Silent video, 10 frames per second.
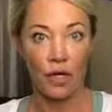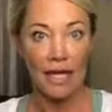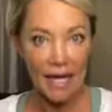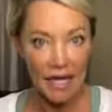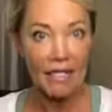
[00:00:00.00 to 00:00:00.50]

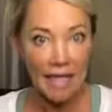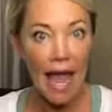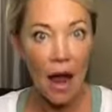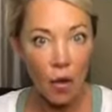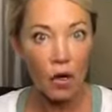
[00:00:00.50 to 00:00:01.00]
it is
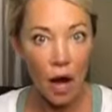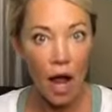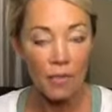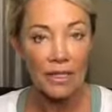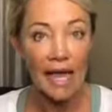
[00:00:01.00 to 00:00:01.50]
our
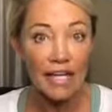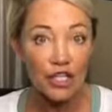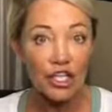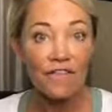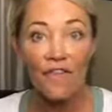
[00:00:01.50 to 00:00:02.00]

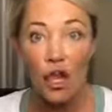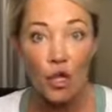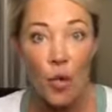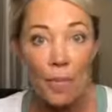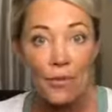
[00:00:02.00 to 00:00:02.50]
obligation to
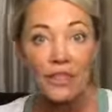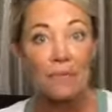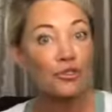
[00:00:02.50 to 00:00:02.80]
follow up with them